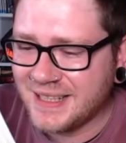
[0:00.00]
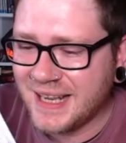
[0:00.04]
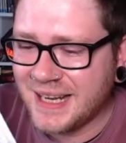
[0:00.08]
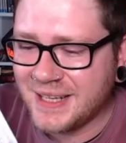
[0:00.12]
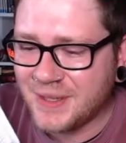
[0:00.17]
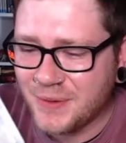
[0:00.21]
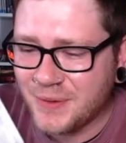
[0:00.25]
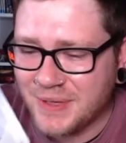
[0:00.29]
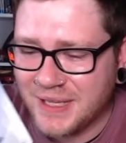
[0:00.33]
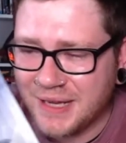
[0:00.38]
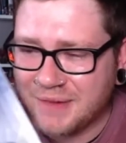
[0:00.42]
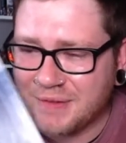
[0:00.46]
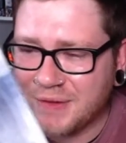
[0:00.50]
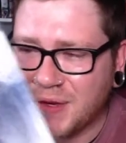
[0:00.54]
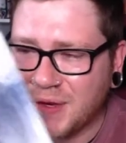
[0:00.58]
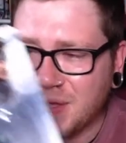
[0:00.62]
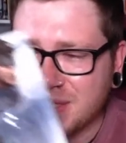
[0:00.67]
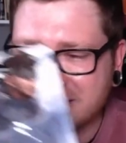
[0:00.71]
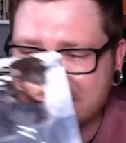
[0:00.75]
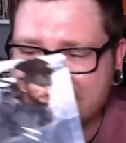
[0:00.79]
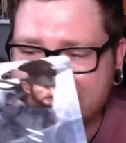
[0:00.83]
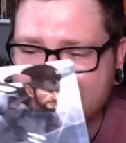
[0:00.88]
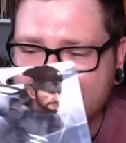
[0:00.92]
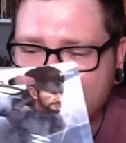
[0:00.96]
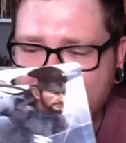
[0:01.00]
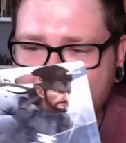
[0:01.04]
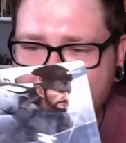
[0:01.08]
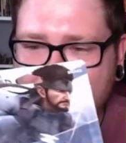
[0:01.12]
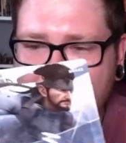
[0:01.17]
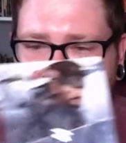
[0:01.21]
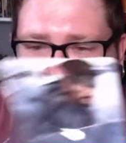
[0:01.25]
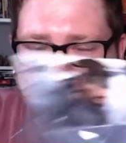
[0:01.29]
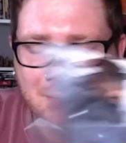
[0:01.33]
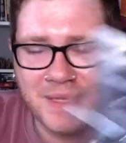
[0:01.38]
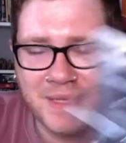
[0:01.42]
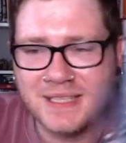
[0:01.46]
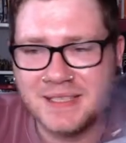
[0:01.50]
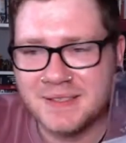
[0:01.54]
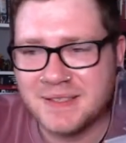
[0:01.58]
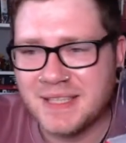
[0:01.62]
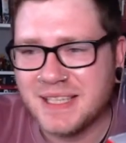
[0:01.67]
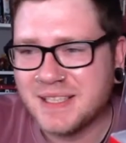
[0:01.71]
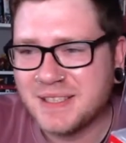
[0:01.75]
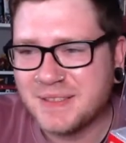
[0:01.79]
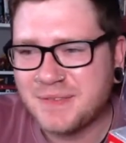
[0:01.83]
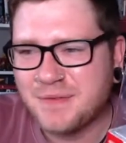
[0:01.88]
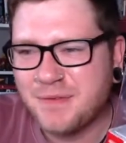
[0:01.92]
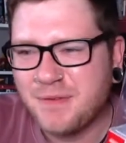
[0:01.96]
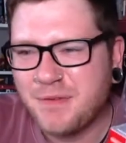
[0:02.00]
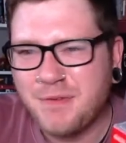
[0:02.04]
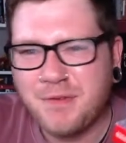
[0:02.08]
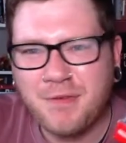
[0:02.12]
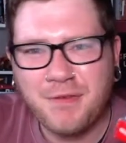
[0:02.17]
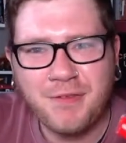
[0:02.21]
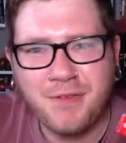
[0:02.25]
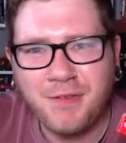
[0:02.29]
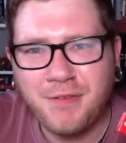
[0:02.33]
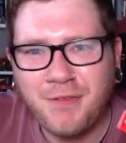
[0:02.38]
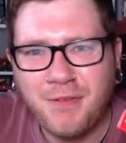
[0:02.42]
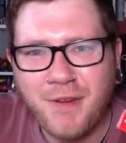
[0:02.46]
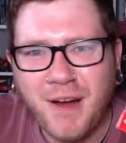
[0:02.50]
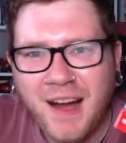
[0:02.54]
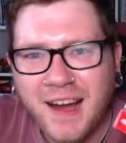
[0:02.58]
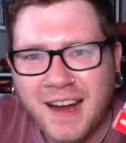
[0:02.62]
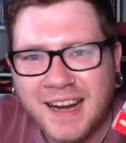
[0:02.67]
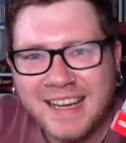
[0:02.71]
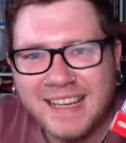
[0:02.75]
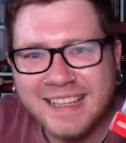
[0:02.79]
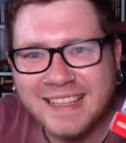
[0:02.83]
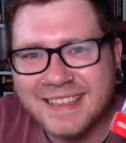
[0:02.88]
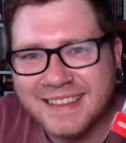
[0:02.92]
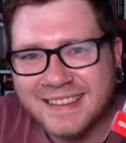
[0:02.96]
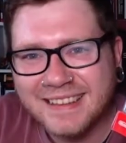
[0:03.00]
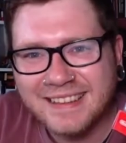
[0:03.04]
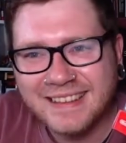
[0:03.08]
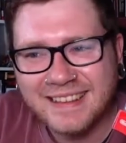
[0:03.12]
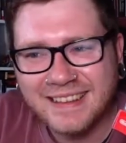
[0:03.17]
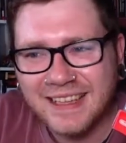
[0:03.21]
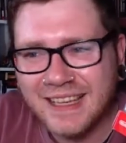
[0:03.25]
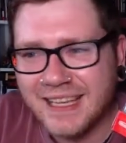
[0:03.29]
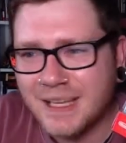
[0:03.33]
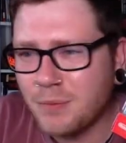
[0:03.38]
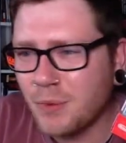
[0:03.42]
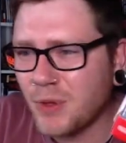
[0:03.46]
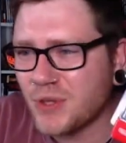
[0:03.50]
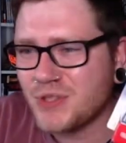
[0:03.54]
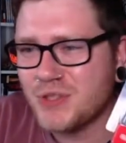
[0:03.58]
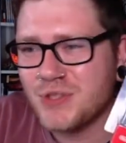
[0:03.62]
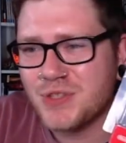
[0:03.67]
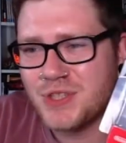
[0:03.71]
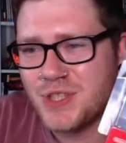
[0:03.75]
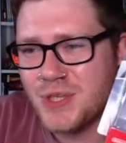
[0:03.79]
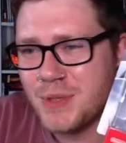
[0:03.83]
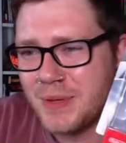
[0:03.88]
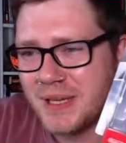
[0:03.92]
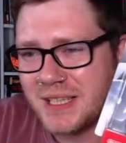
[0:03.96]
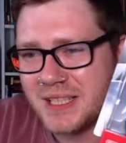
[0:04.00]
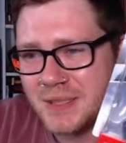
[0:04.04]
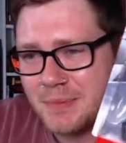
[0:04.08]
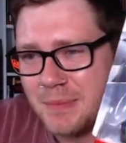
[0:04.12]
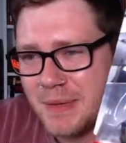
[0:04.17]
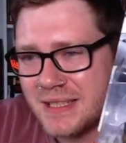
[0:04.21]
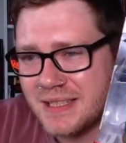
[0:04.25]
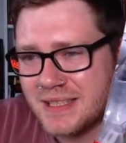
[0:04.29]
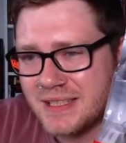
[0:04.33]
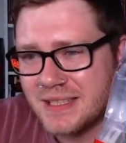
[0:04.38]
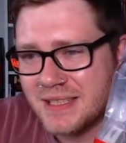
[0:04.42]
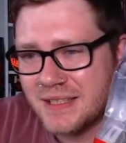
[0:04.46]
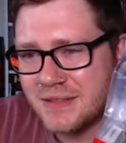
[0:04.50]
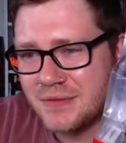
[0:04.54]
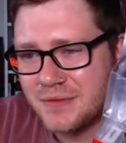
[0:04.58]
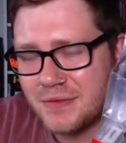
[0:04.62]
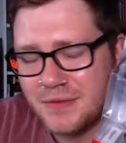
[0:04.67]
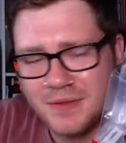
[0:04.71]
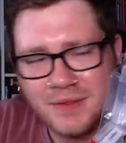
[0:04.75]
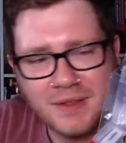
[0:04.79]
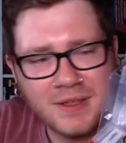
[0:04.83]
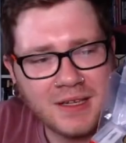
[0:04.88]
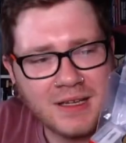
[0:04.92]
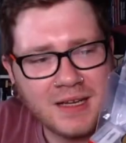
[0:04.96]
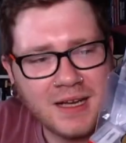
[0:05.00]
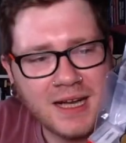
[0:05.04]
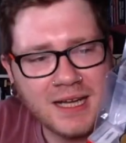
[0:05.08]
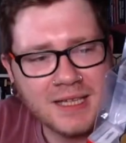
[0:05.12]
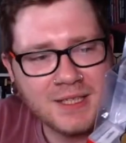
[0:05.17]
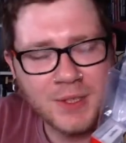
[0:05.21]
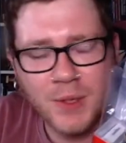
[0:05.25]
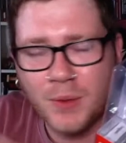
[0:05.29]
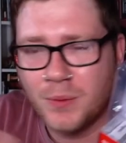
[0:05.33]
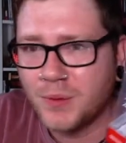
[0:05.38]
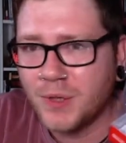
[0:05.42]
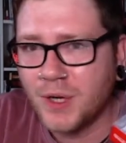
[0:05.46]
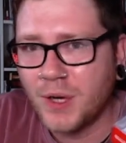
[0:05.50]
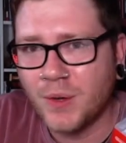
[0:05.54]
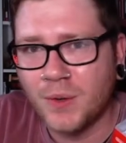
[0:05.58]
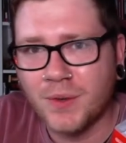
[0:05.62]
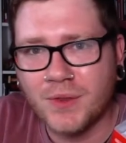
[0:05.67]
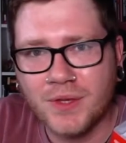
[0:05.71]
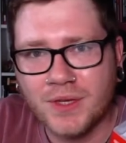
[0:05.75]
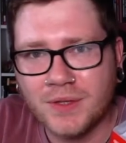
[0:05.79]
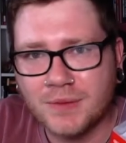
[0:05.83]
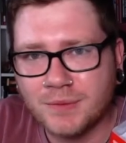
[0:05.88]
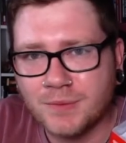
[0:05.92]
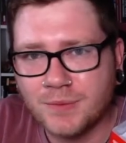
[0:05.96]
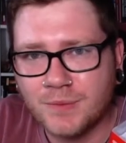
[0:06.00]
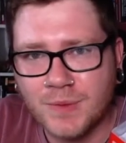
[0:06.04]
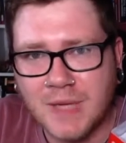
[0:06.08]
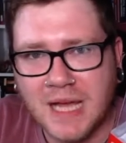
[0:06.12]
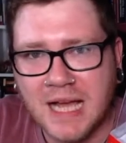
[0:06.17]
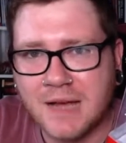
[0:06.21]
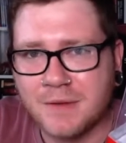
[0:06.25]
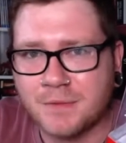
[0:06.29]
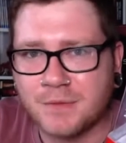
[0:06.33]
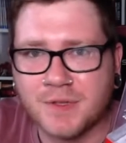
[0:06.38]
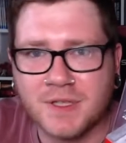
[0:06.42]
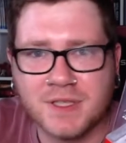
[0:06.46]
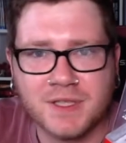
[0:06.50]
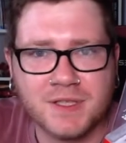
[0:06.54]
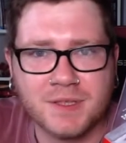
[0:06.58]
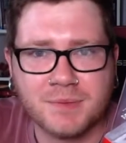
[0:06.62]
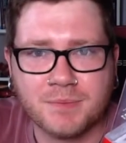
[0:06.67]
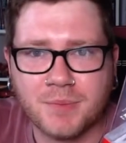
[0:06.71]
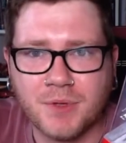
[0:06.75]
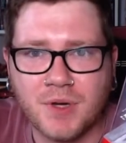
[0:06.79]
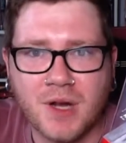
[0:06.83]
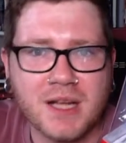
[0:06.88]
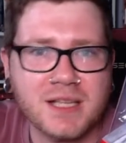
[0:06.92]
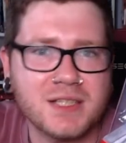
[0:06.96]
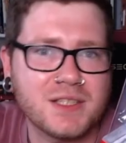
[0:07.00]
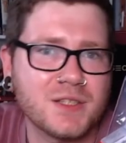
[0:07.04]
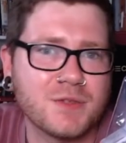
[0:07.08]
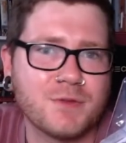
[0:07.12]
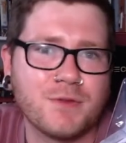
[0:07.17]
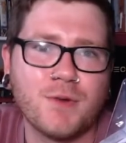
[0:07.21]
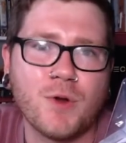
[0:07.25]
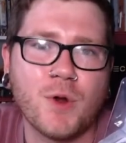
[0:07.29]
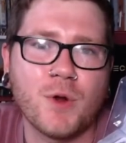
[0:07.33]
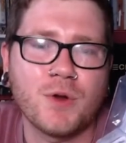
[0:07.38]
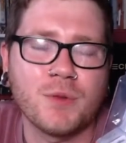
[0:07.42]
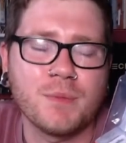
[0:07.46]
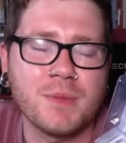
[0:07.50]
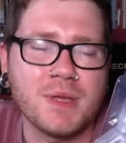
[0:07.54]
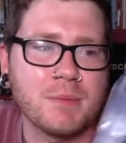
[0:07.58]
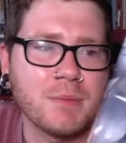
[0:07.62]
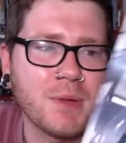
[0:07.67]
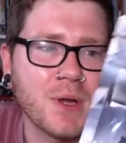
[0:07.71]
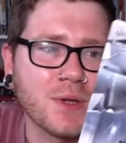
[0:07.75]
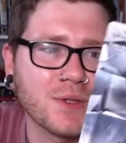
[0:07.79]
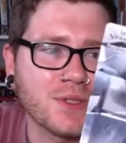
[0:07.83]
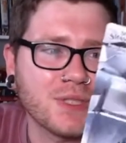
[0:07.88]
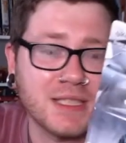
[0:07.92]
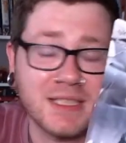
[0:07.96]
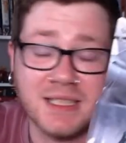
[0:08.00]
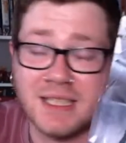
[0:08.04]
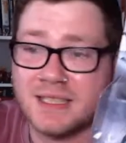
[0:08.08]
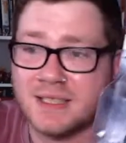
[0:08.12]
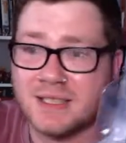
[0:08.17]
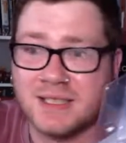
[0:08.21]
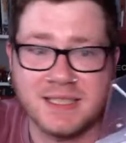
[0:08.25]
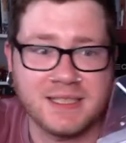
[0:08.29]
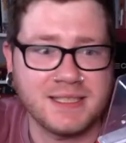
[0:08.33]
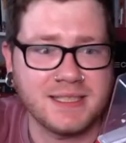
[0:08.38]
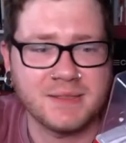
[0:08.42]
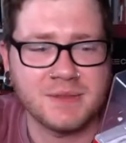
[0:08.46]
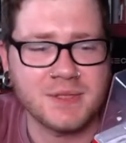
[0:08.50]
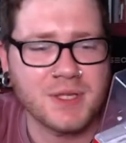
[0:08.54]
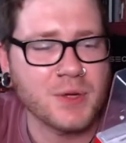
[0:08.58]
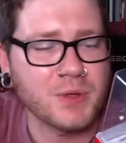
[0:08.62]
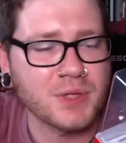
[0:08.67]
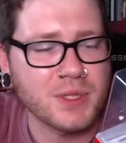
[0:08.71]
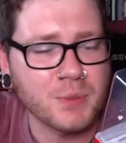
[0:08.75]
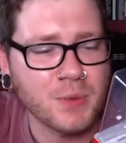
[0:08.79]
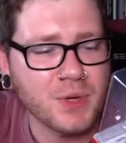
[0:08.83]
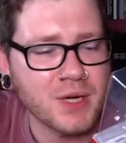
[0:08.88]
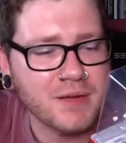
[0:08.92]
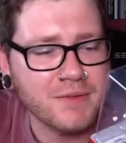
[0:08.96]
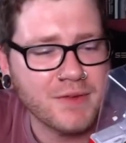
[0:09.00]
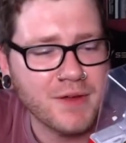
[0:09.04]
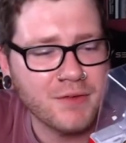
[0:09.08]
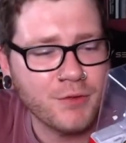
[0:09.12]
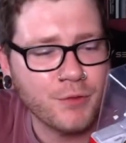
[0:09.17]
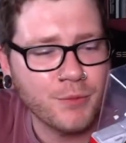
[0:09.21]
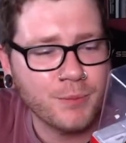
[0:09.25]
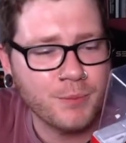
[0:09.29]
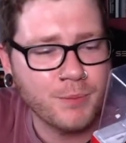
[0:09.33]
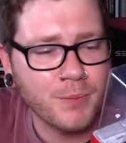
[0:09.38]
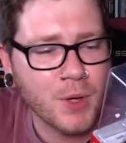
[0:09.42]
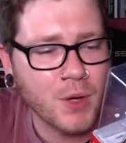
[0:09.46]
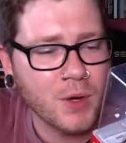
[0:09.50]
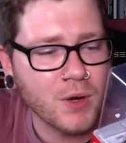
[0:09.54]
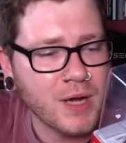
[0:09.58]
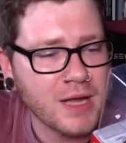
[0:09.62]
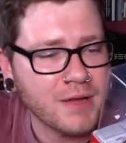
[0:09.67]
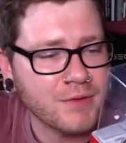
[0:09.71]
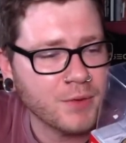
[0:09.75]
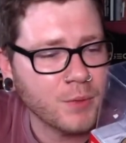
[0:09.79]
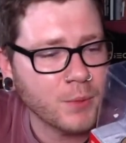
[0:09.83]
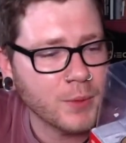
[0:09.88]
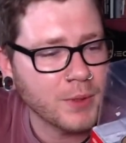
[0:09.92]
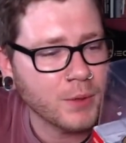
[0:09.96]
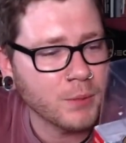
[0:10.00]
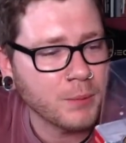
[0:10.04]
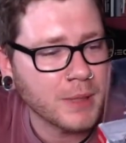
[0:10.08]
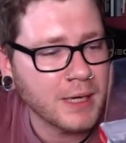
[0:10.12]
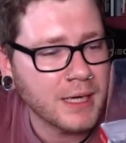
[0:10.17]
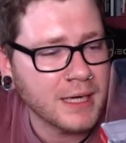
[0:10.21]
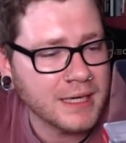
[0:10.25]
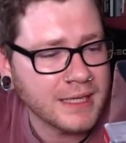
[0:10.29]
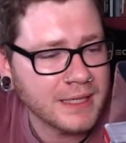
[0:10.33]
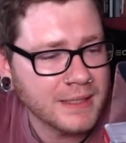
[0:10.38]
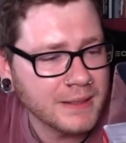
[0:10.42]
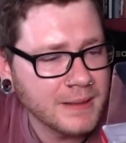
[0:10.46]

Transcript: don't really have a lot to say about him. He's fine. He wasn't too expensive. I don't know the average prices for Amiibos. This is the only one I've ever bought, ever will buy.